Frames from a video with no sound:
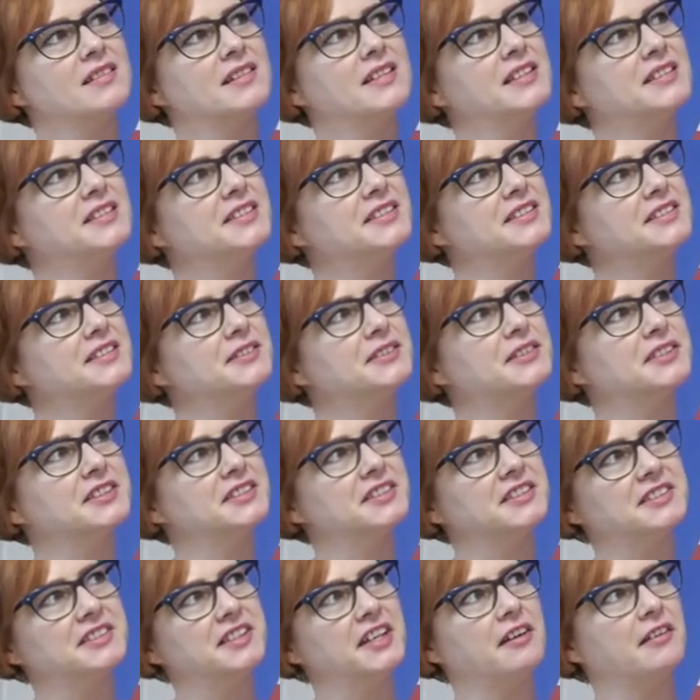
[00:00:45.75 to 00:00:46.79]
this
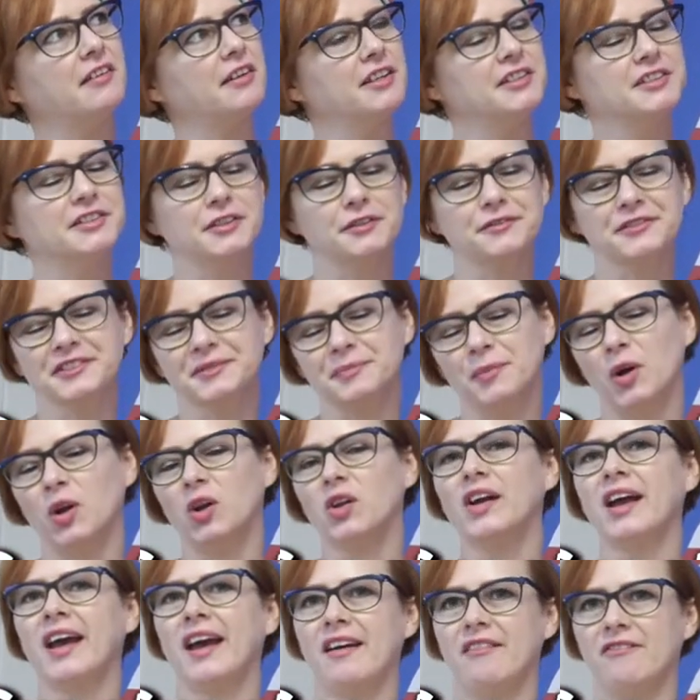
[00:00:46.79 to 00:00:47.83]
series of
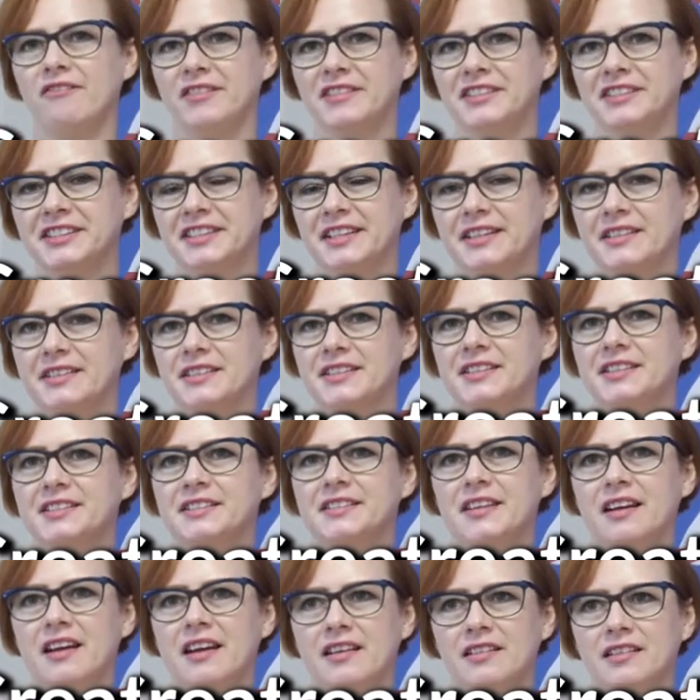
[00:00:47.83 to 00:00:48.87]
small canvases
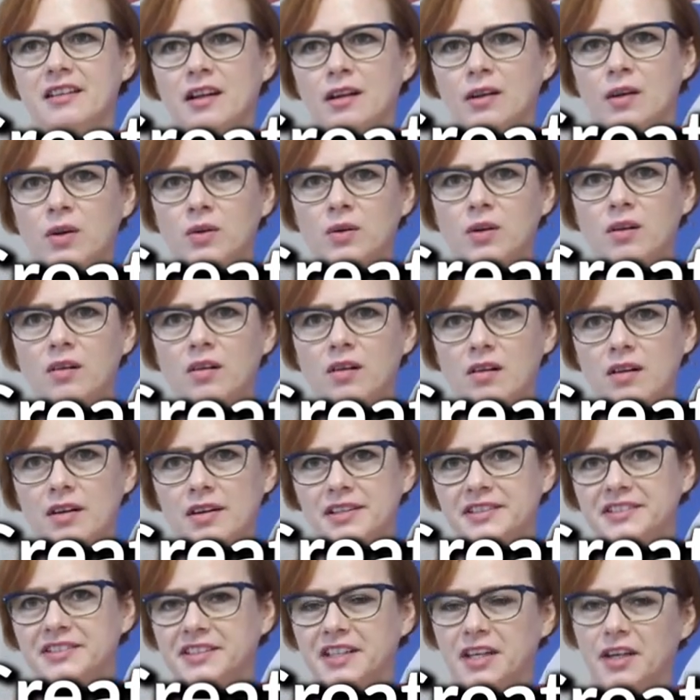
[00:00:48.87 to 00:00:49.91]
that a local
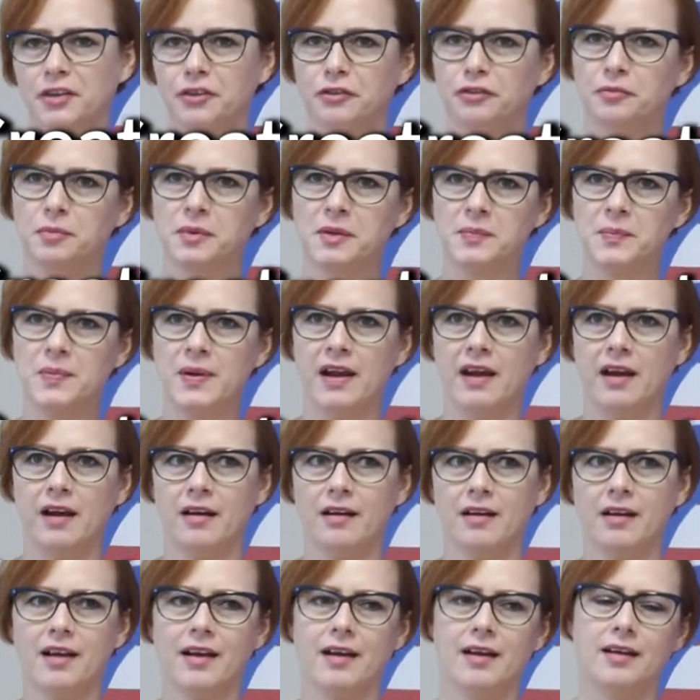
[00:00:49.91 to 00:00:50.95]
artist kind of
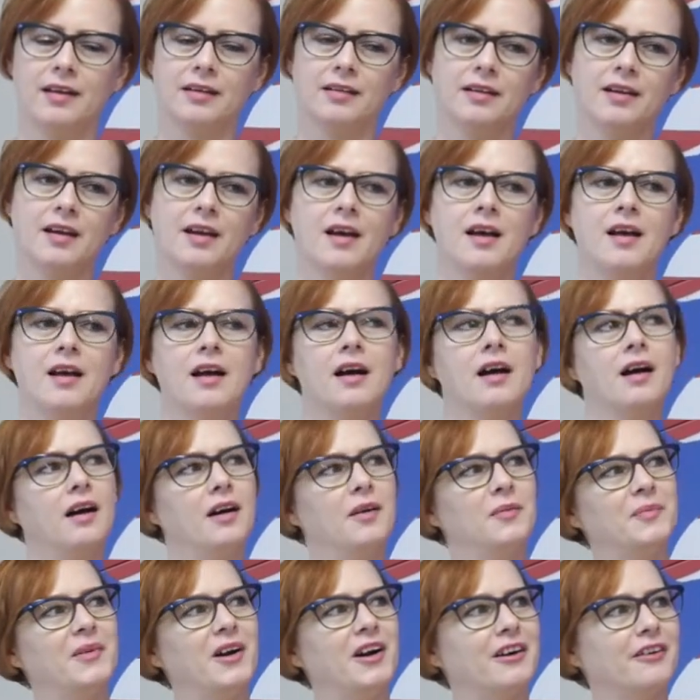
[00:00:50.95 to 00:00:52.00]
prepared and
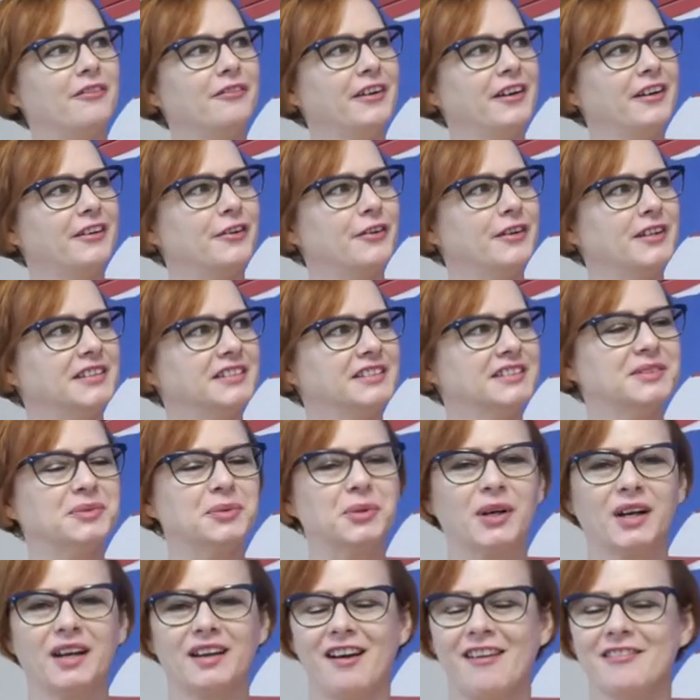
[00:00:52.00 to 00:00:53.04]
um, our veterans
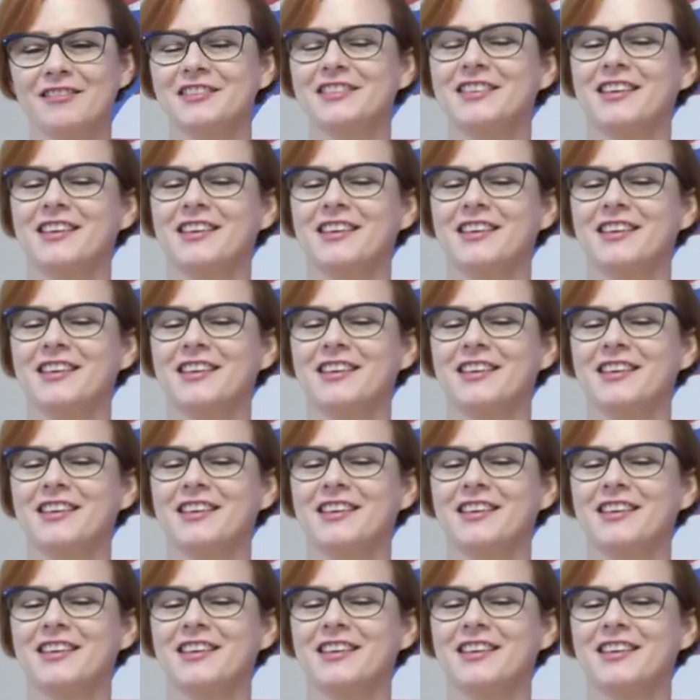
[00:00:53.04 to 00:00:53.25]
work on